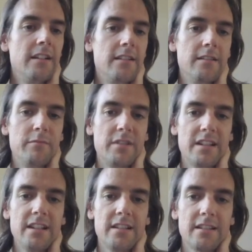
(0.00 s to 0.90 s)
Number
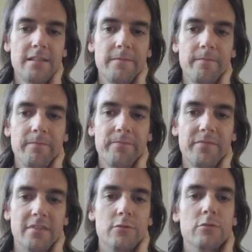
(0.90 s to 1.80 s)
6,
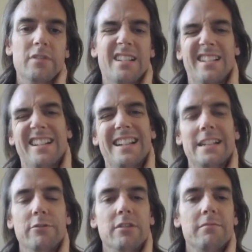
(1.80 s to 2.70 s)
oh, this is an
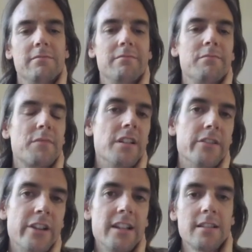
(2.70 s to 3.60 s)
easy one,
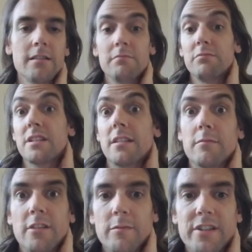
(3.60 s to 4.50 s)
such as, but
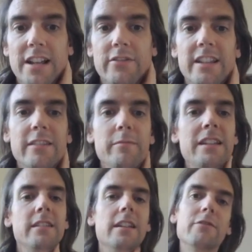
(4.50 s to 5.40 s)
sometimes you have a gimme,
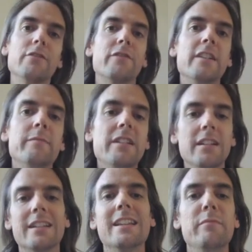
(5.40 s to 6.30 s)
you have a freebie,
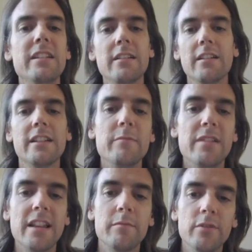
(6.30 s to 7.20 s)
a gimme, give me
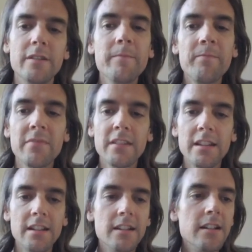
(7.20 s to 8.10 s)
that point.
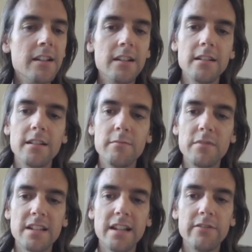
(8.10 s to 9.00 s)
Number
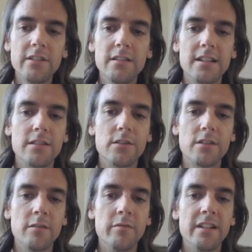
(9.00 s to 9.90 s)
7, this is
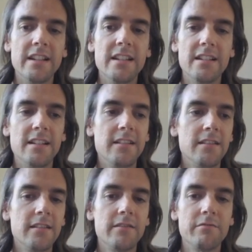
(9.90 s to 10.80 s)
also pretty easy.
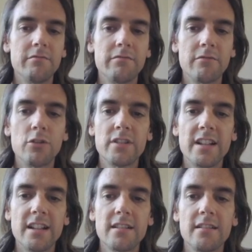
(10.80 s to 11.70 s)

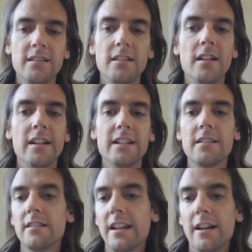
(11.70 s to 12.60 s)
Context, the
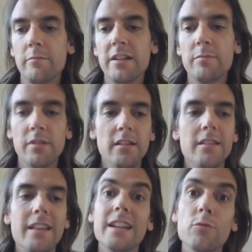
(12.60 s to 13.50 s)
guides, they are people,
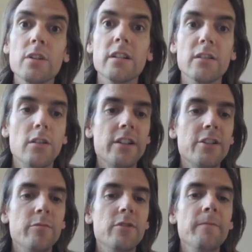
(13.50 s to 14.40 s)
they were
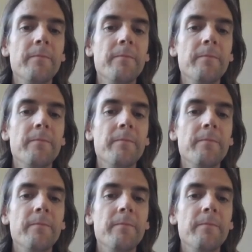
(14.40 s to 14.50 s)
knowledgeable.